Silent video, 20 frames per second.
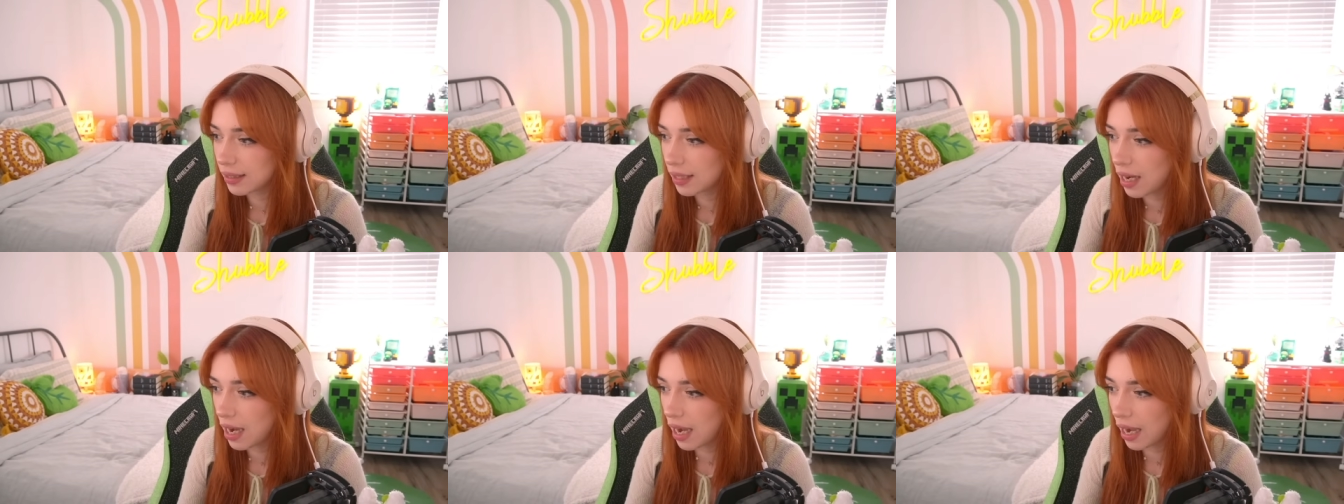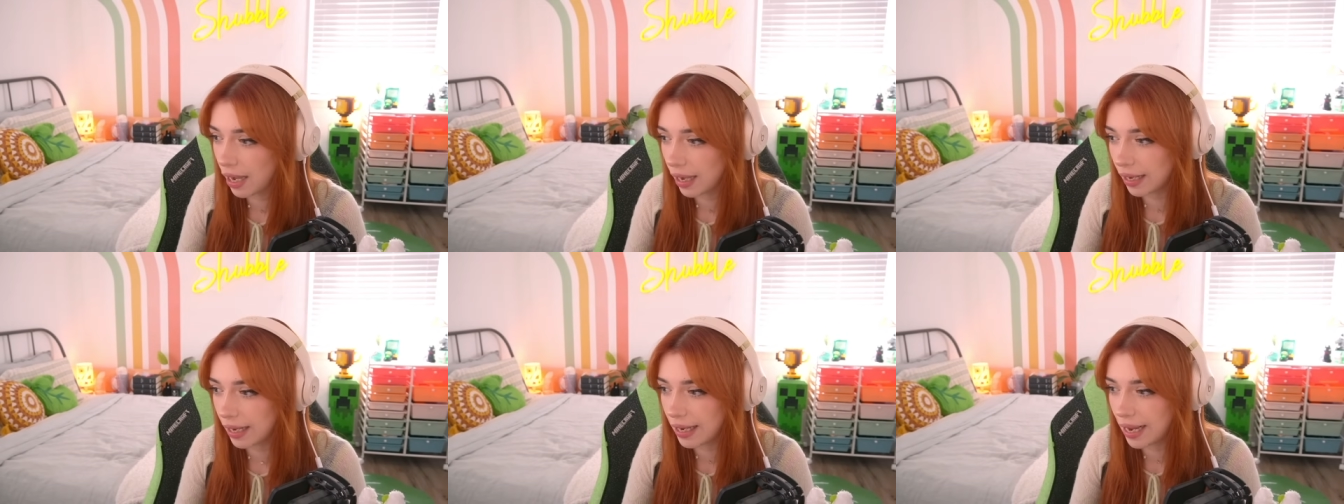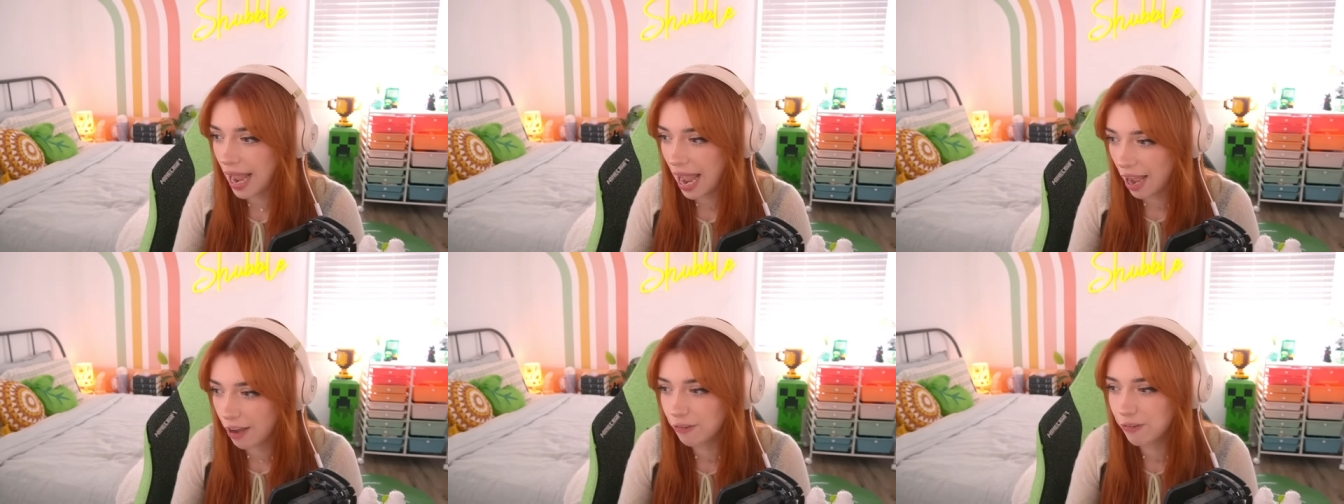I
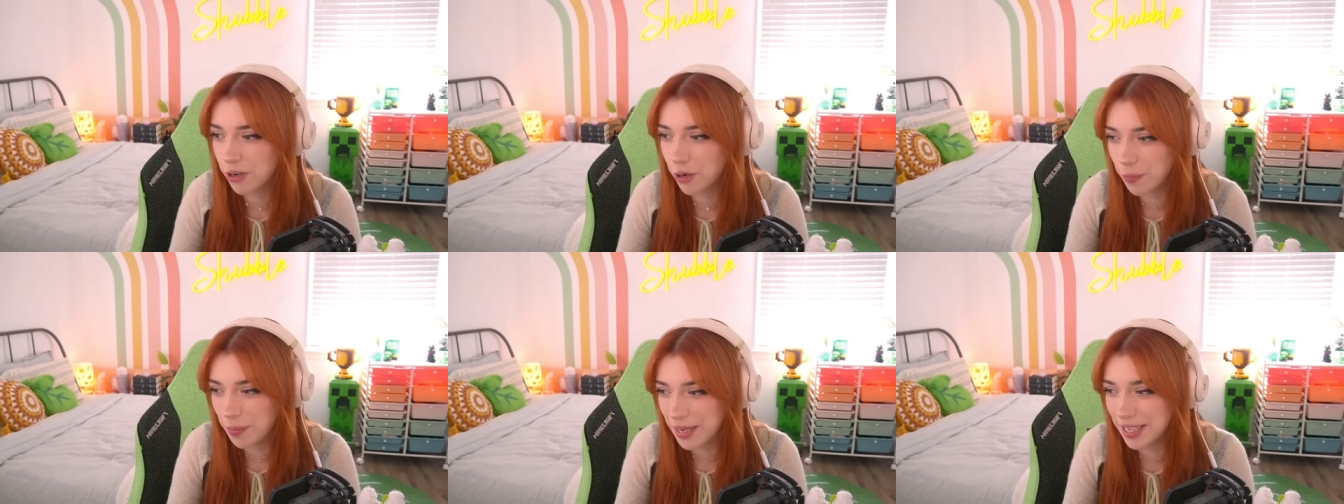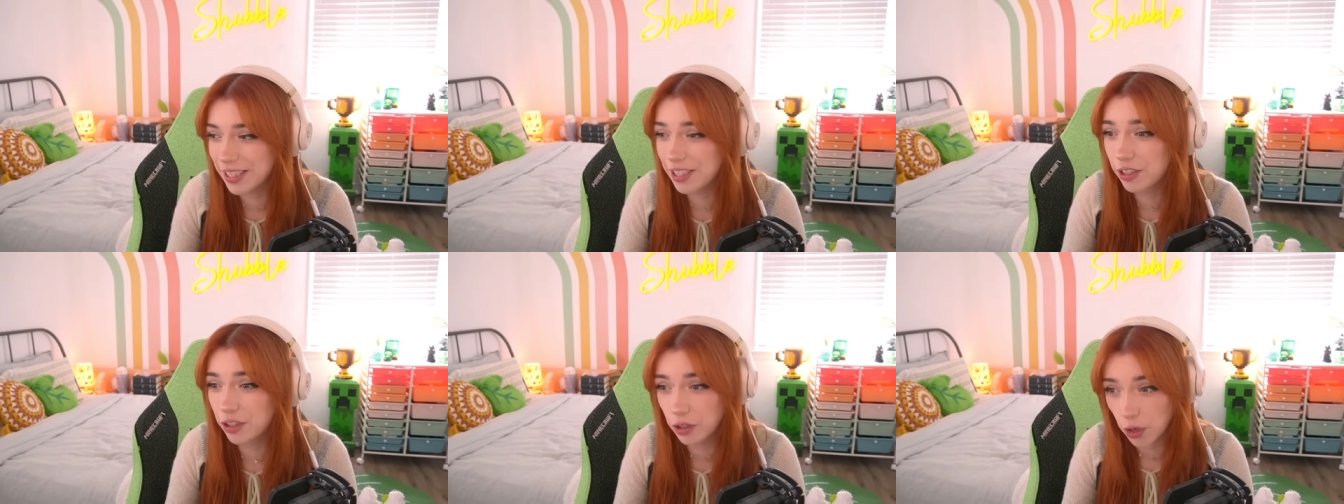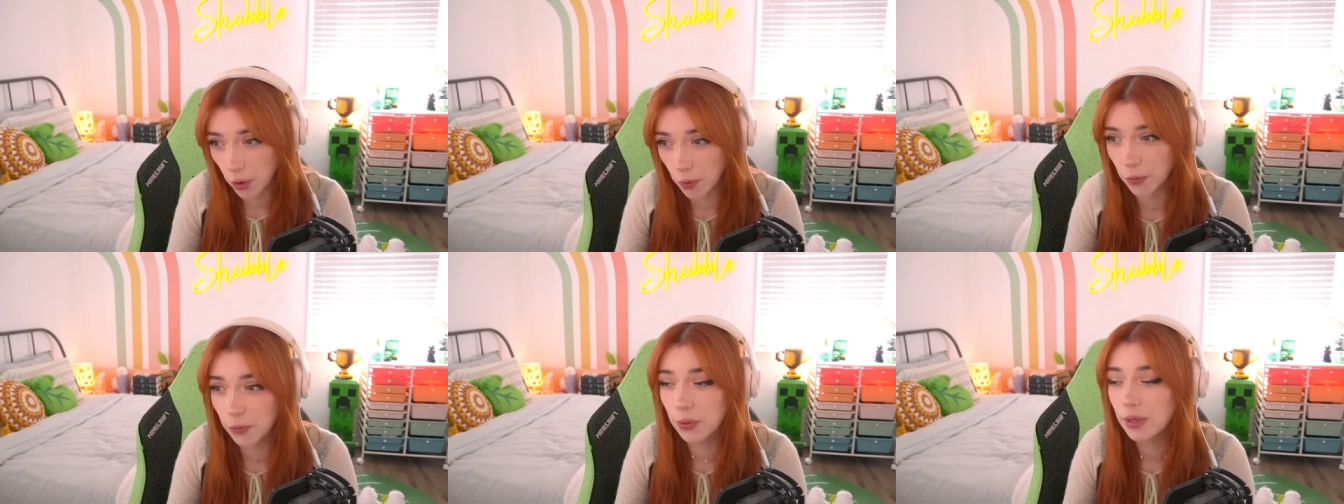have to be
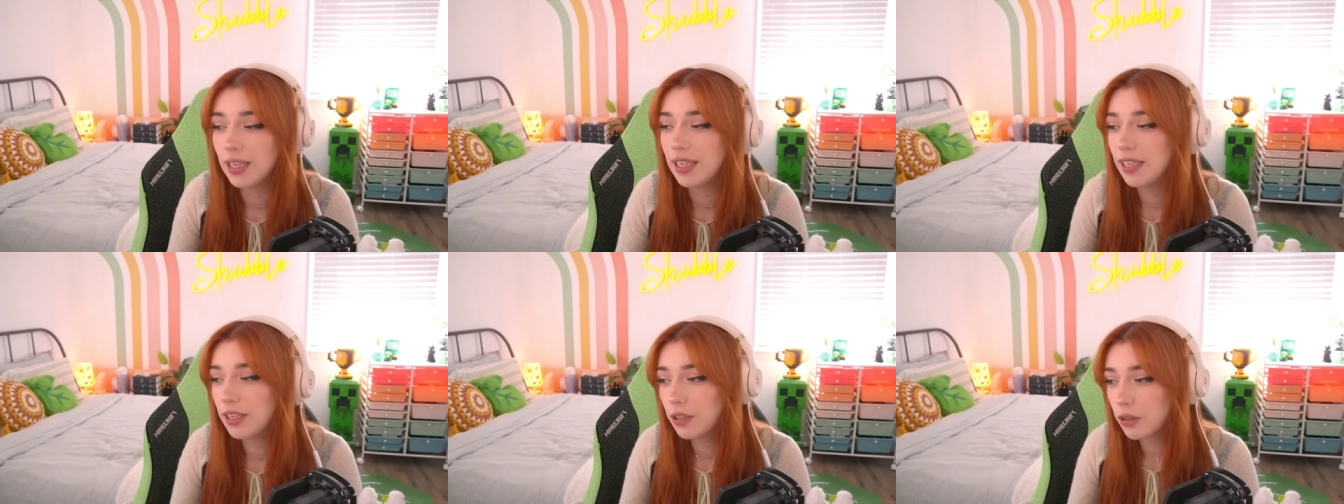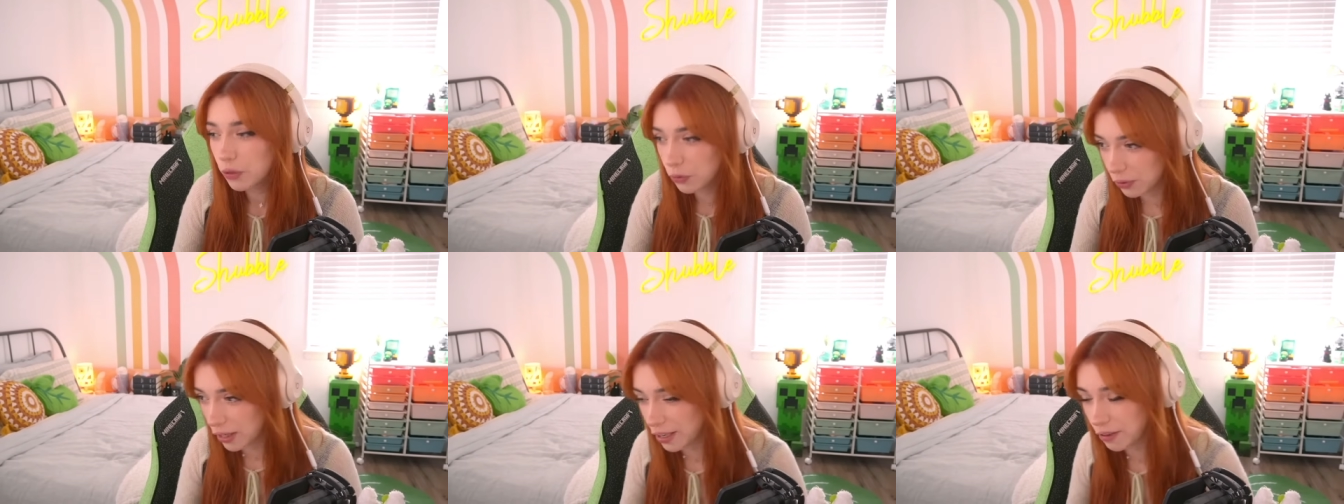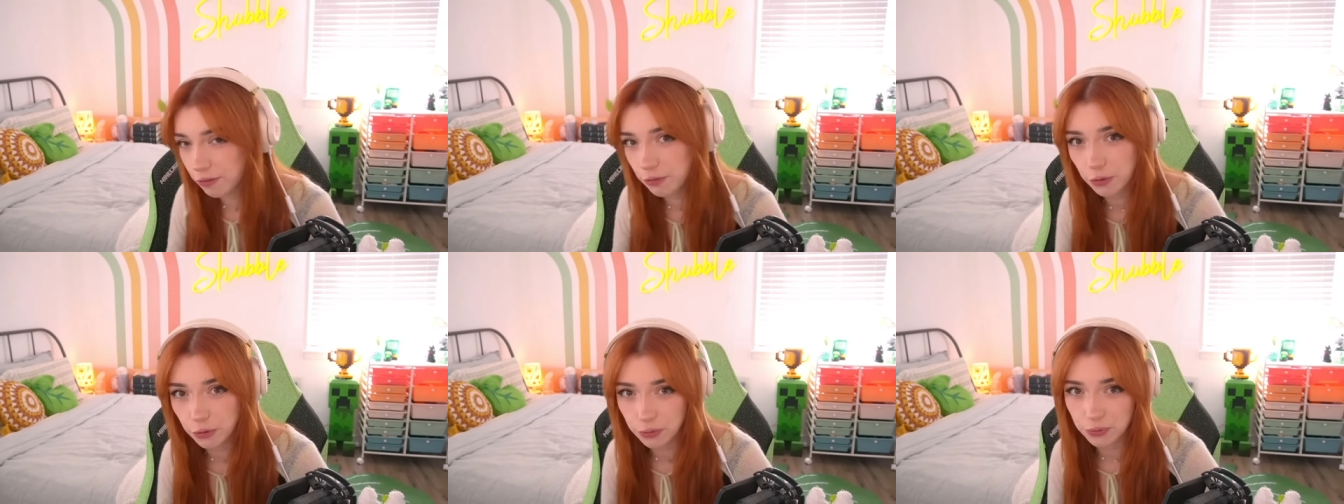so
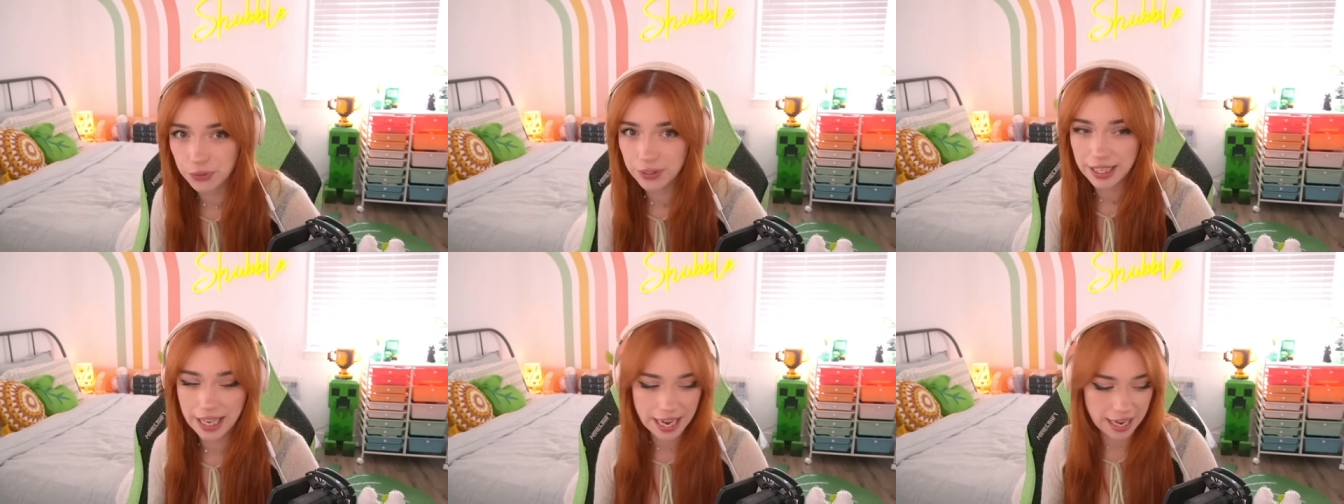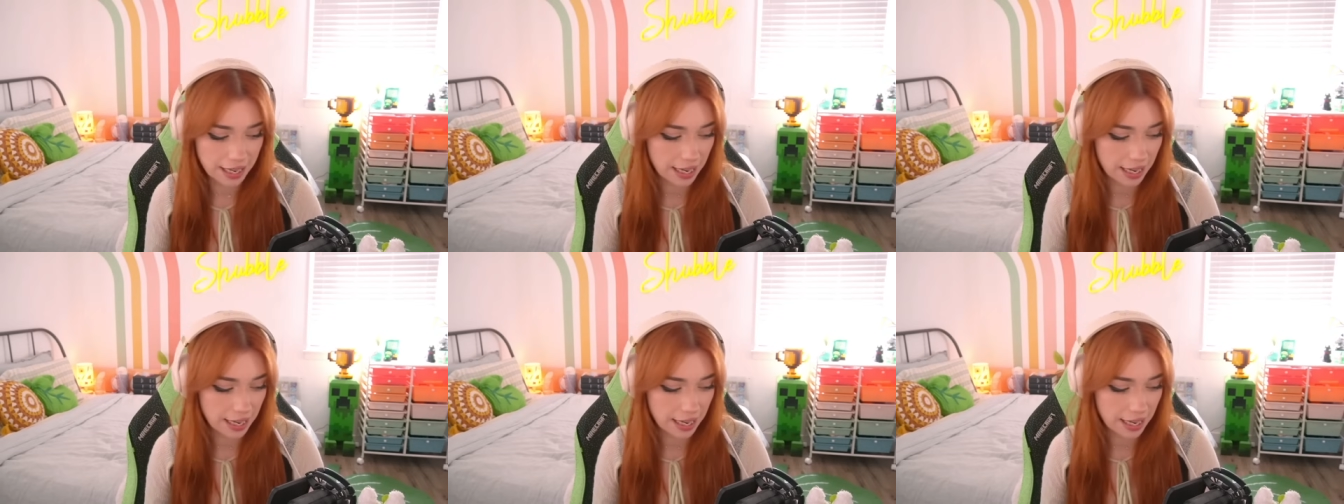grateful for that.